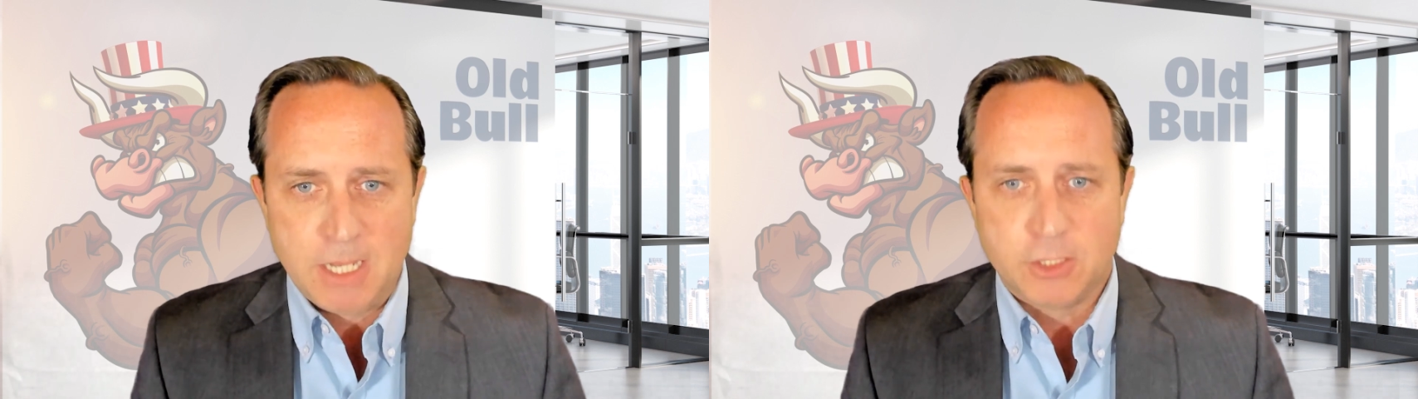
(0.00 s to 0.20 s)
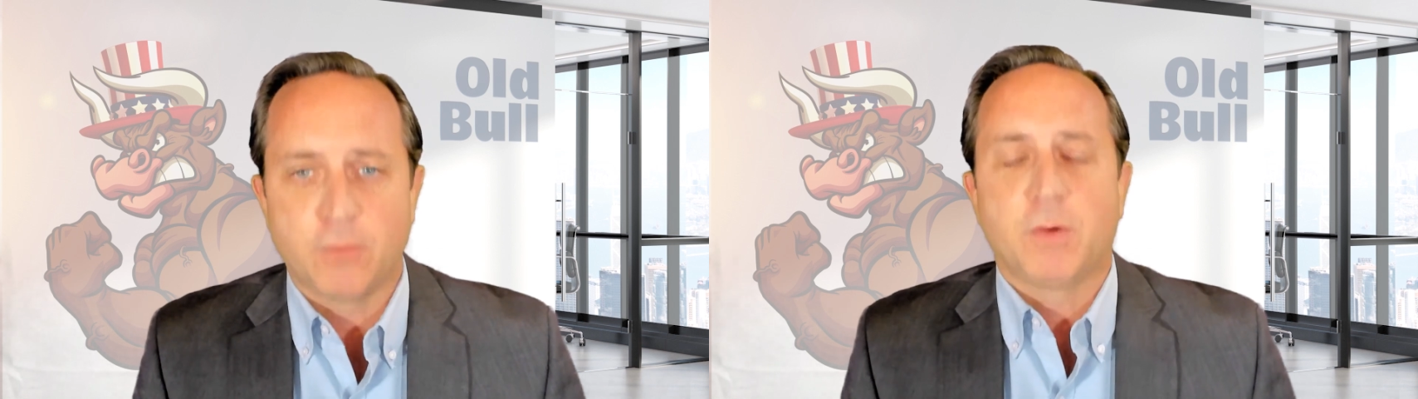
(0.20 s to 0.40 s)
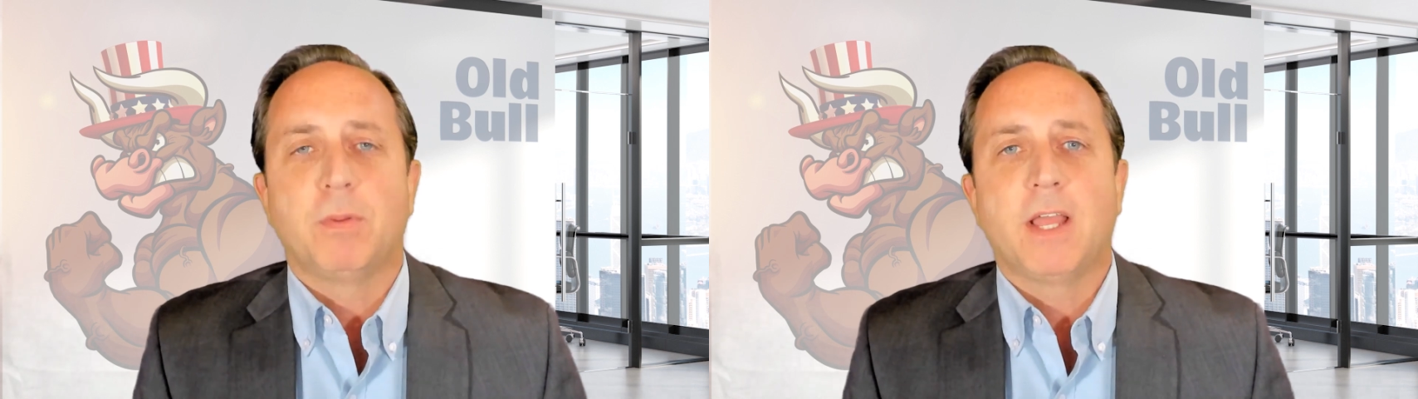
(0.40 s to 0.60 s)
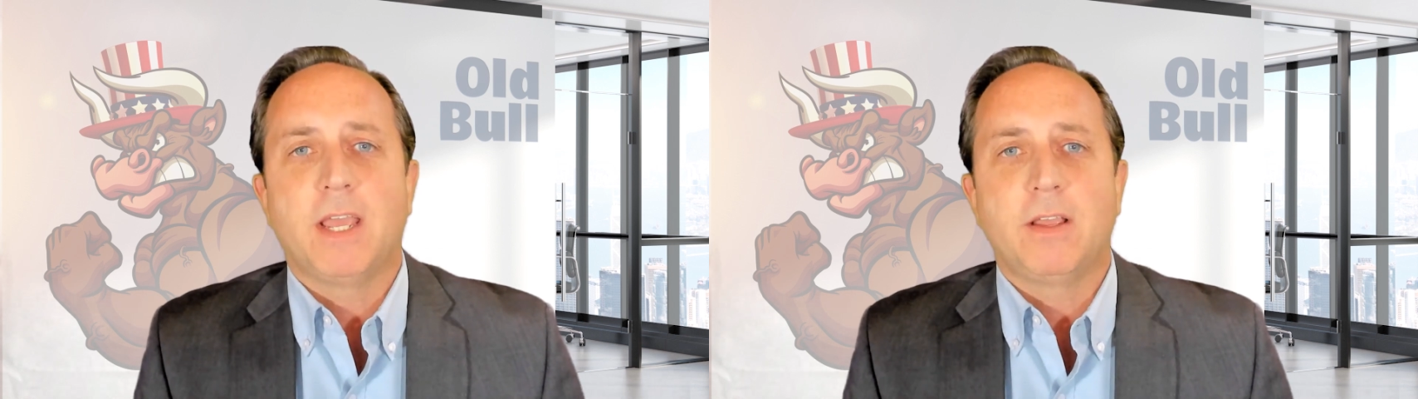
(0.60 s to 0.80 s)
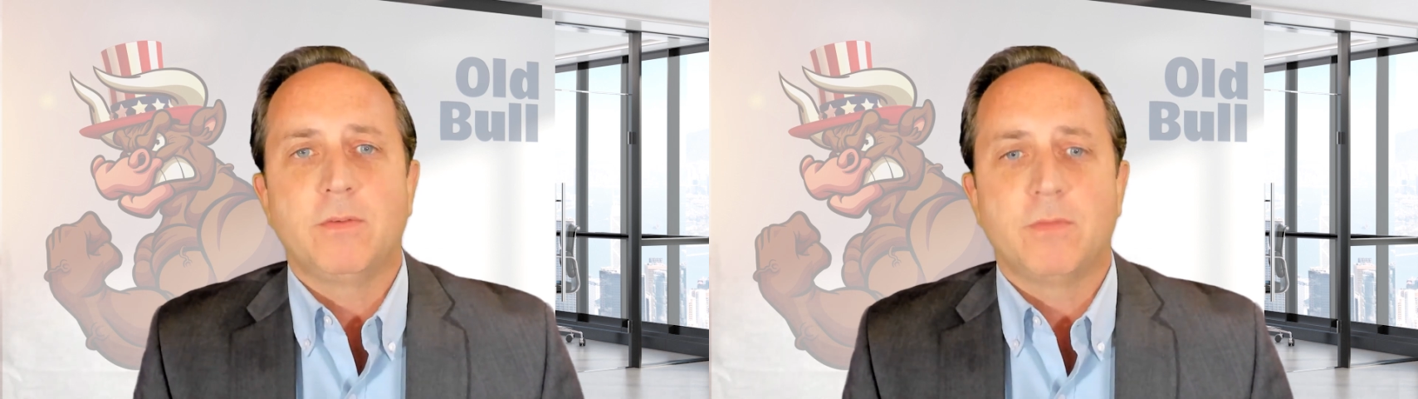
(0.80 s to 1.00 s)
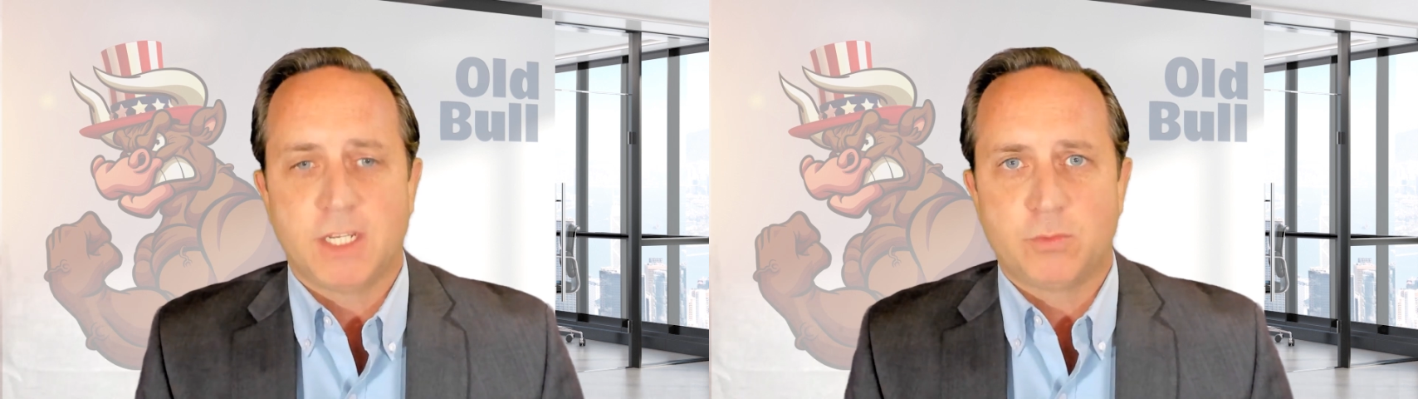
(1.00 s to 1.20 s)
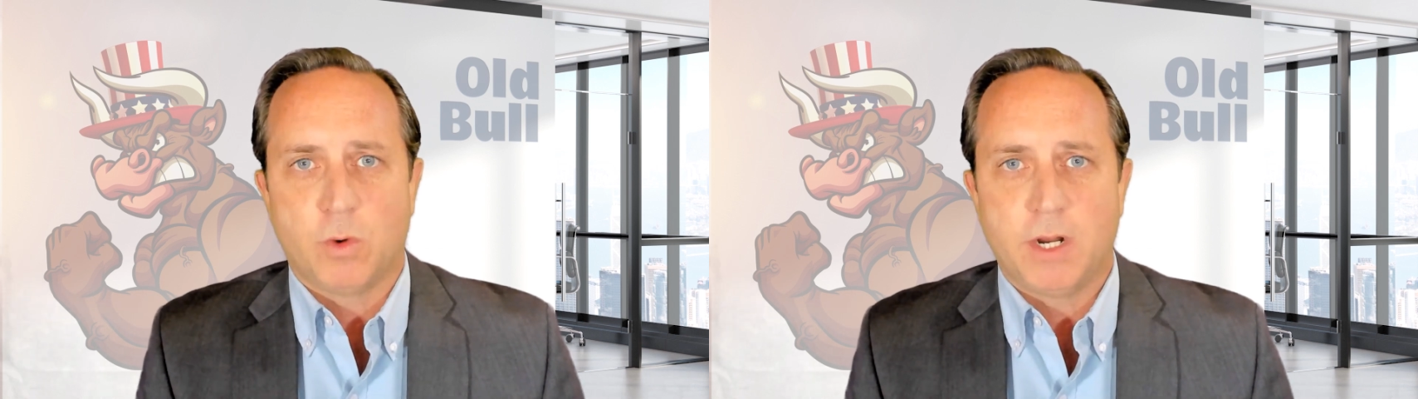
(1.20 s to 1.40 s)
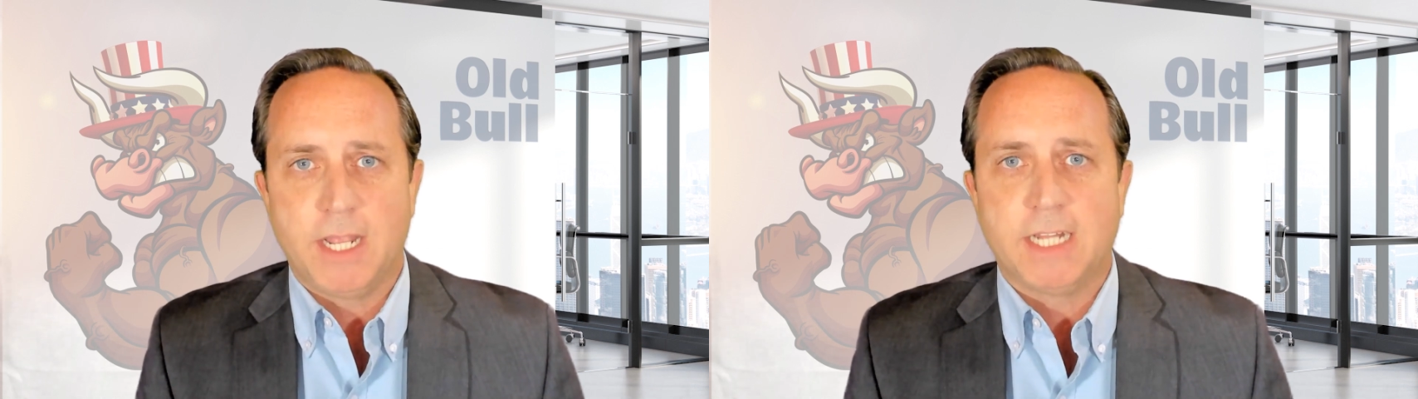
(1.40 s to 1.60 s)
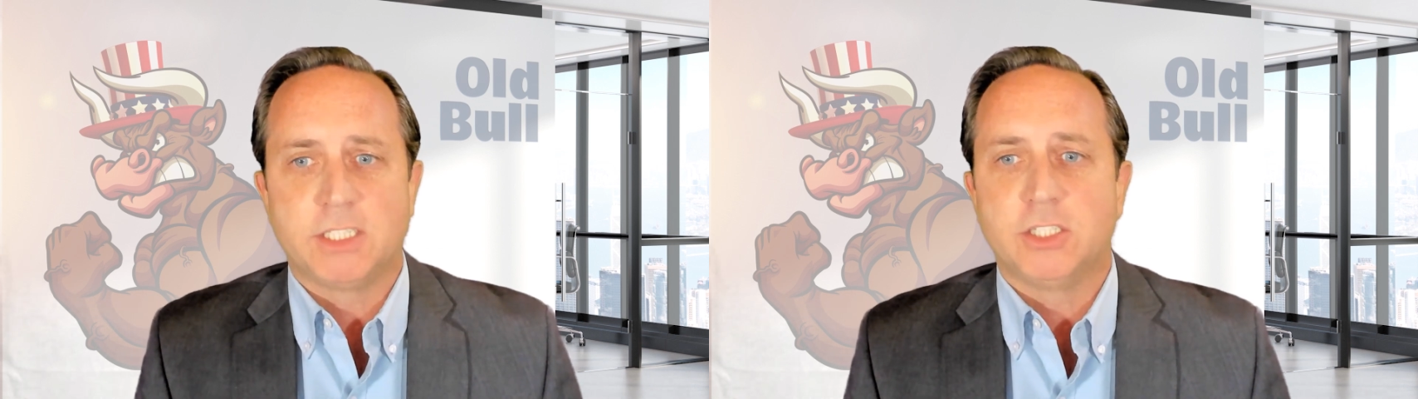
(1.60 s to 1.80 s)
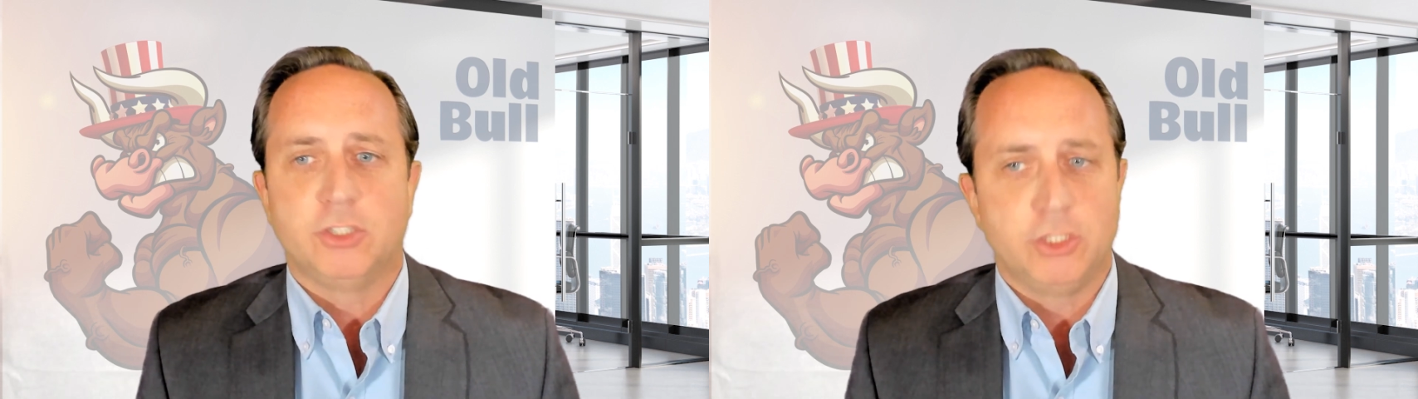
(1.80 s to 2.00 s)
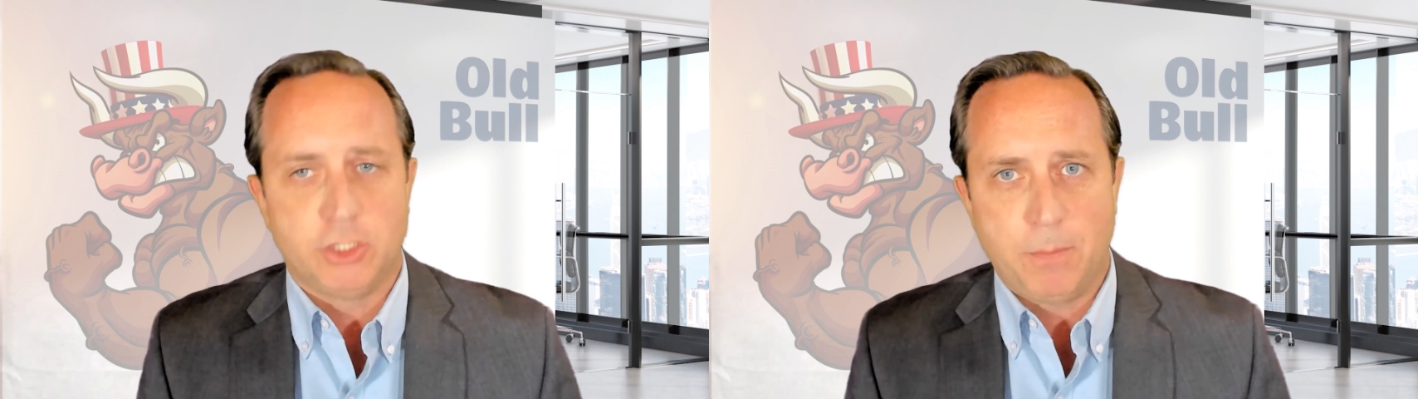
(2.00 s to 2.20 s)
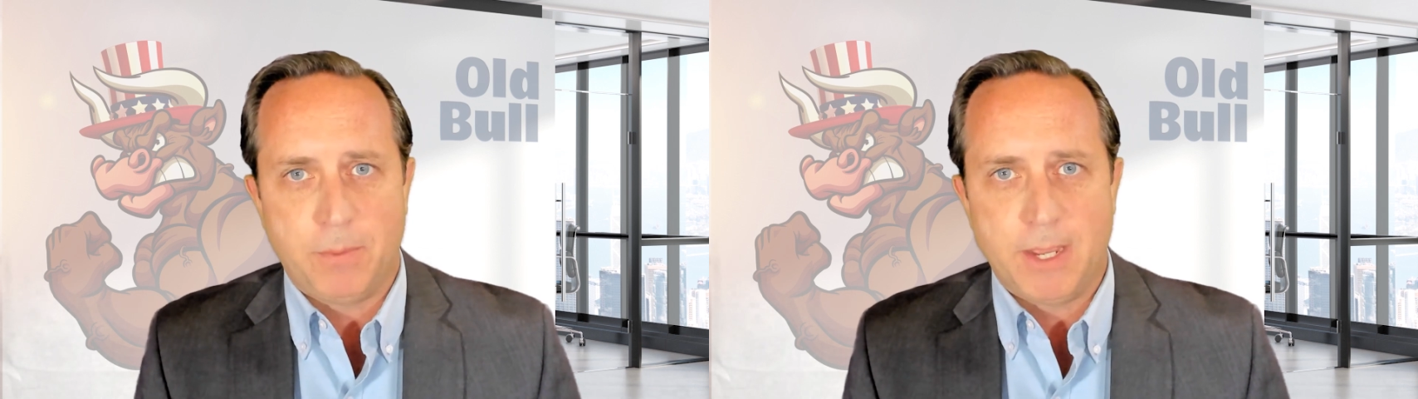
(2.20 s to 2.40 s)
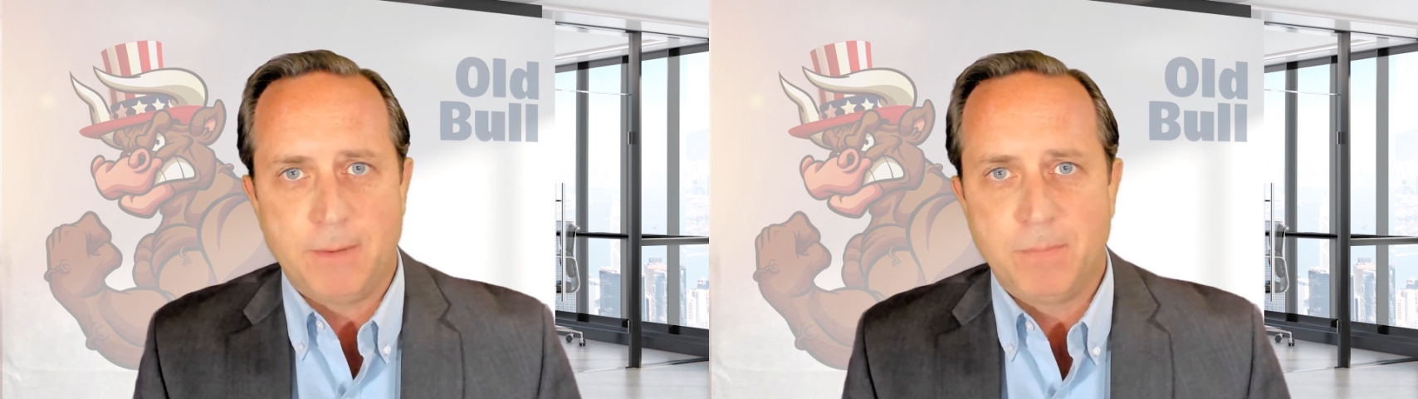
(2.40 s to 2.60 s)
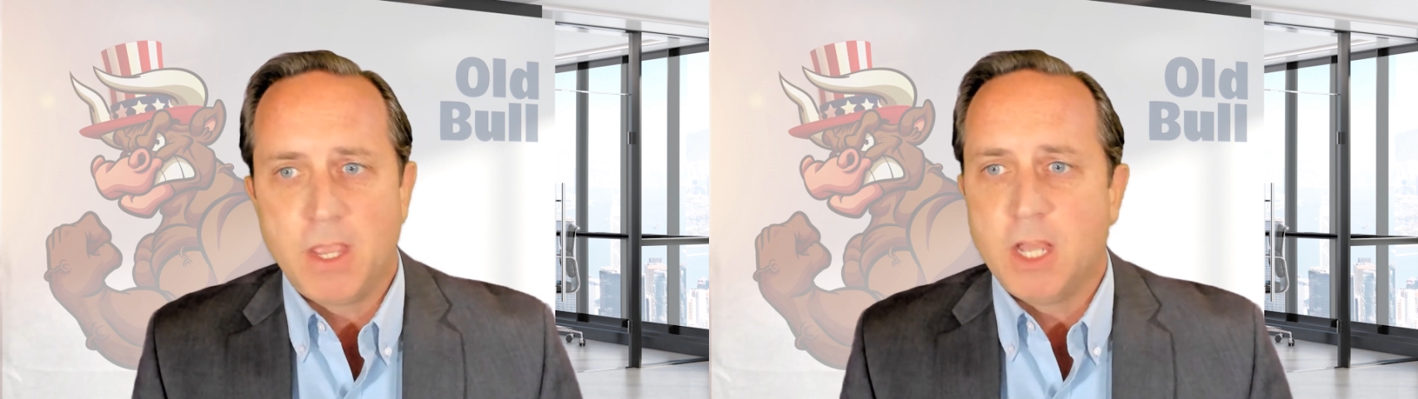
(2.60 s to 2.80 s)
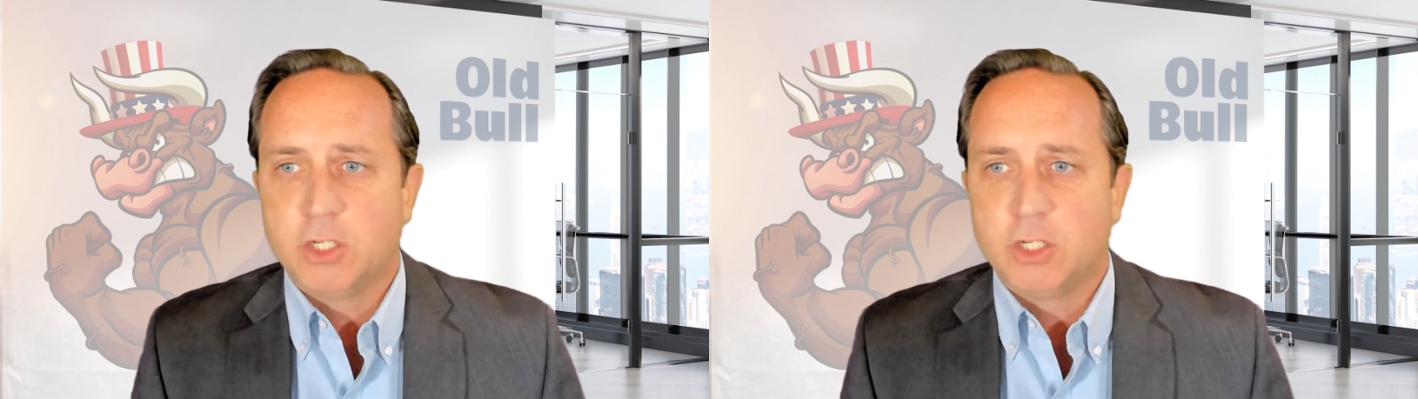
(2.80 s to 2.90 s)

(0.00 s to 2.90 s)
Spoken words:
So if you're playing this one, it's to jump in,